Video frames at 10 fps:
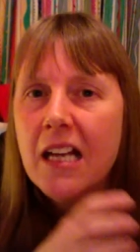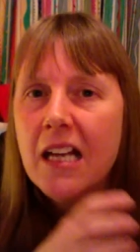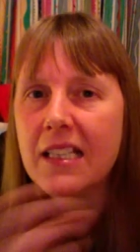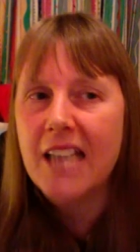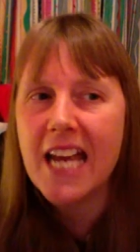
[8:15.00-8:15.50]

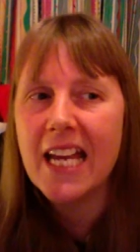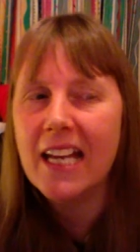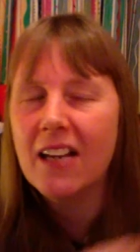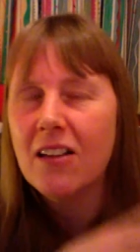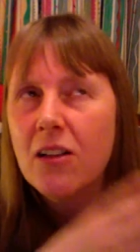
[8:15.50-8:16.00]

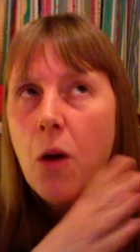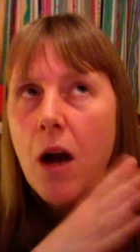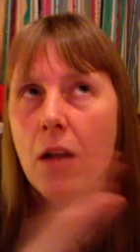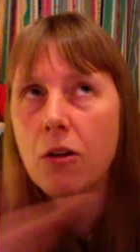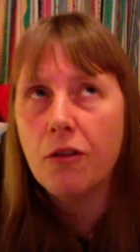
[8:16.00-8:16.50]
dating and
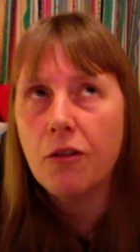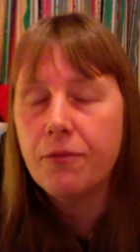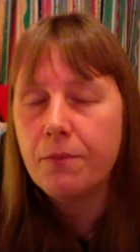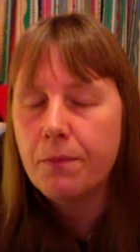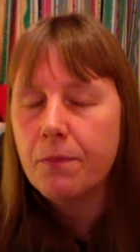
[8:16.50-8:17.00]
quite a lot of
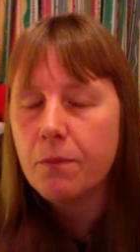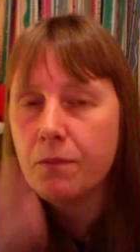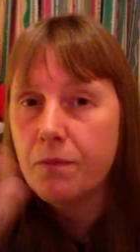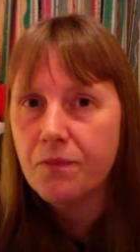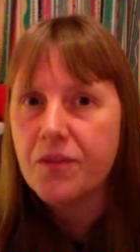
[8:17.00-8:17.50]

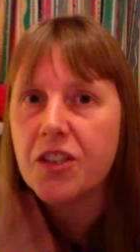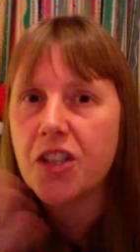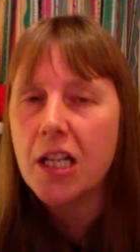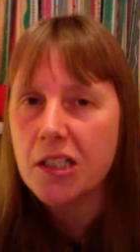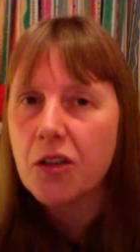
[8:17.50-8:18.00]

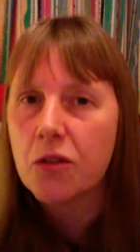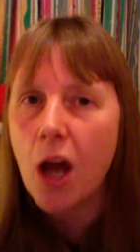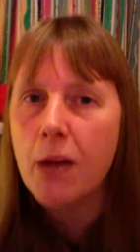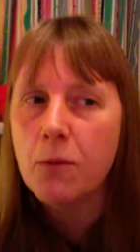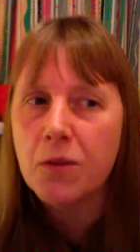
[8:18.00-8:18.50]
sites
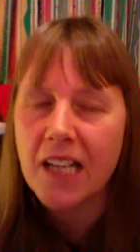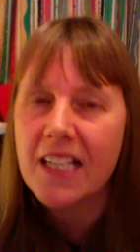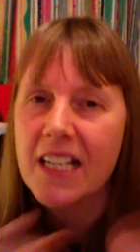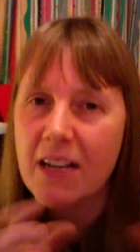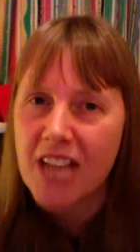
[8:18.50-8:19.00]
online will say,
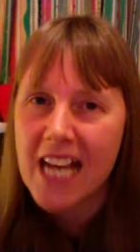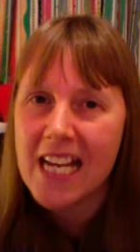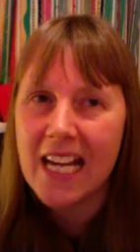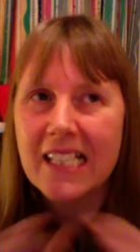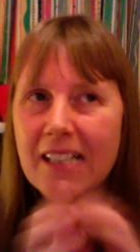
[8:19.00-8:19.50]
you know,
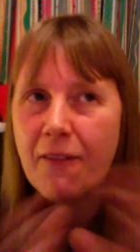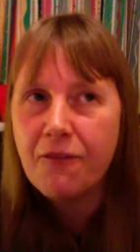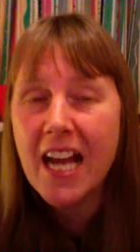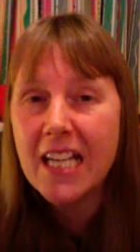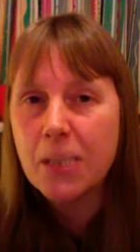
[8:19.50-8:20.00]
dating is the
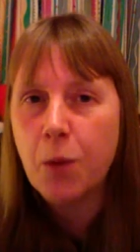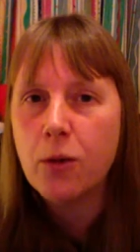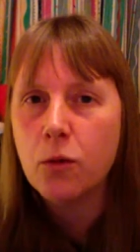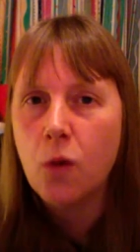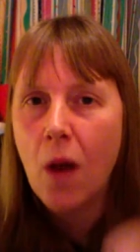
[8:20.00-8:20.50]
phase where
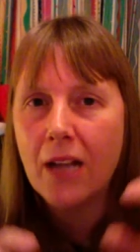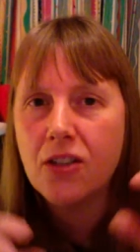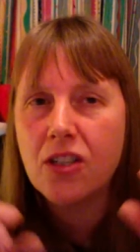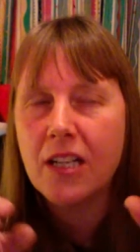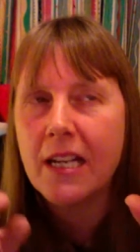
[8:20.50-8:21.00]
you're not
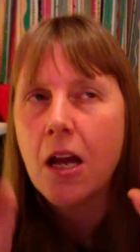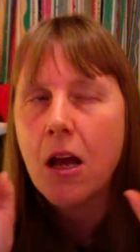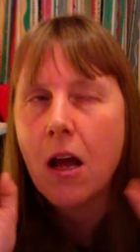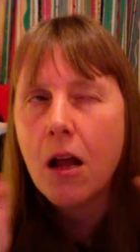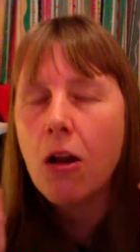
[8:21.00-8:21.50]
actually,
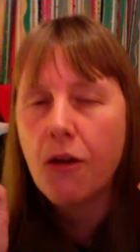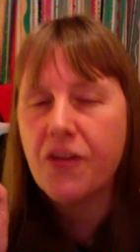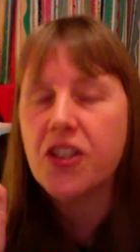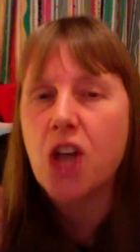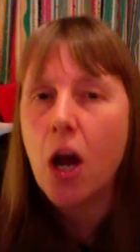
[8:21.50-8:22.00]
a lot of
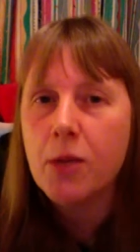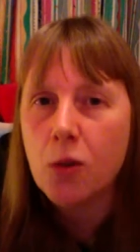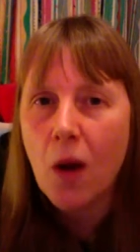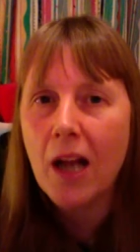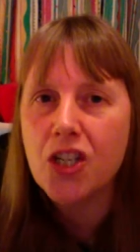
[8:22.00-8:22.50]
the time, you're
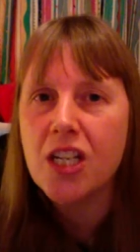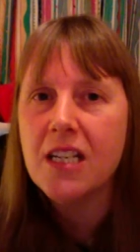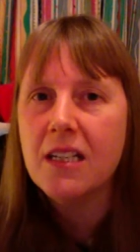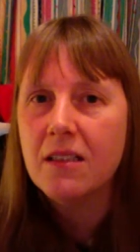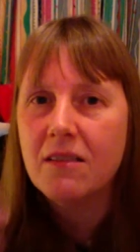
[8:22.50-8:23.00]
not
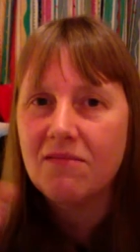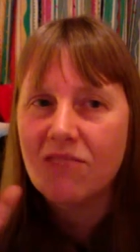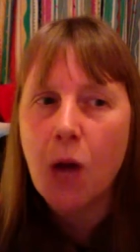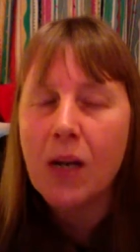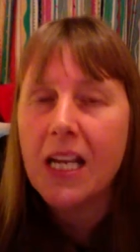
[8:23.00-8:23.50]
actually
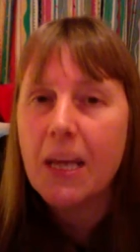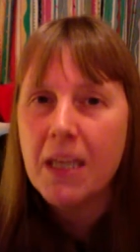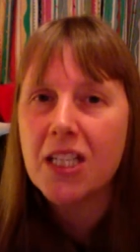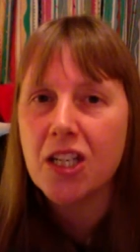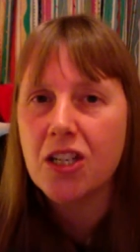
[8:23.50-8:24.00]
totally
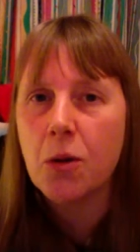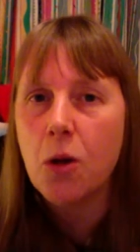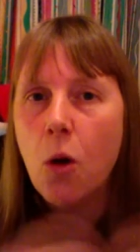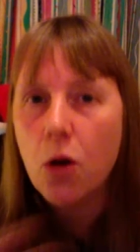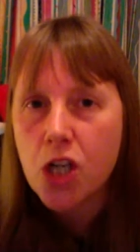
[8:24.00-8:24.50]
committed to a
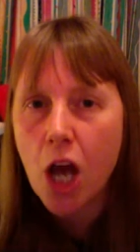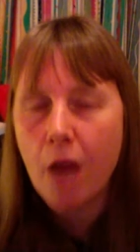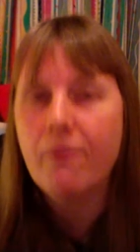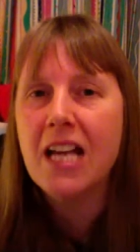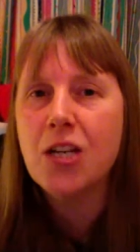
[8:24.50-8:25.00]

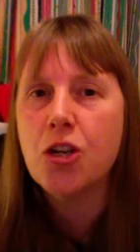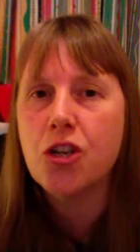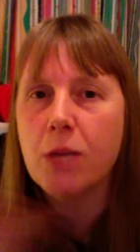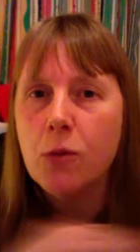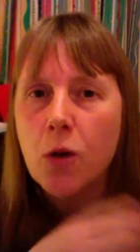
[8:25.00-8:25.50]
long-term
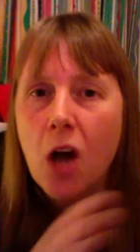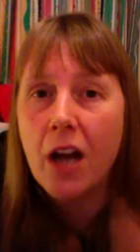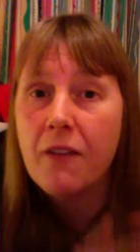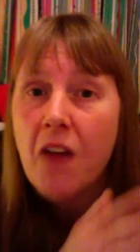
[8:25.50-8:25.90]
relationship. You're kind of